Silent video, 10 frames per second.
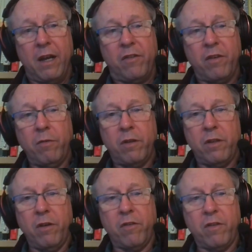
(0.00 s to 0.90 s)
So
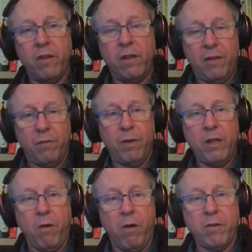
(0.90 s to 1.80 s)
there's it's
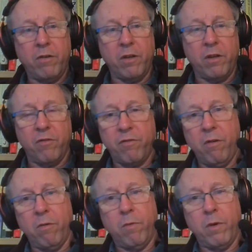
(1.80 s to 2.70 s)
really hard to
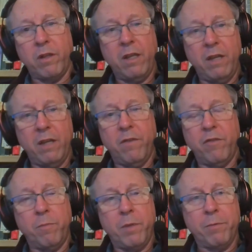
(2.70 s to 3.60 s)
control what
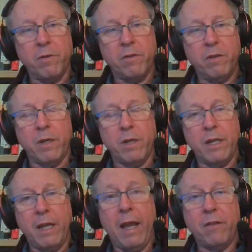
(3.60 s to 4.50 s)
individual people are doing
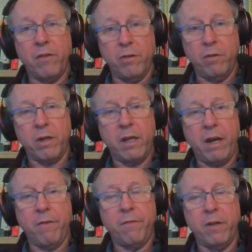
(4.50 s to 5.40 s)
and to look
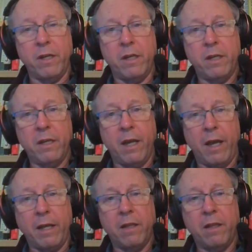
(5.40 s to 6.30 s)
carefully
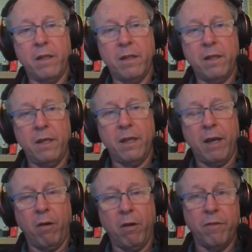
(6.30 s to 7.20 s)
at
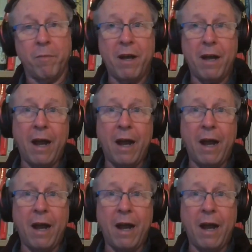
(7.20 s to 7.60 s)
at all of them.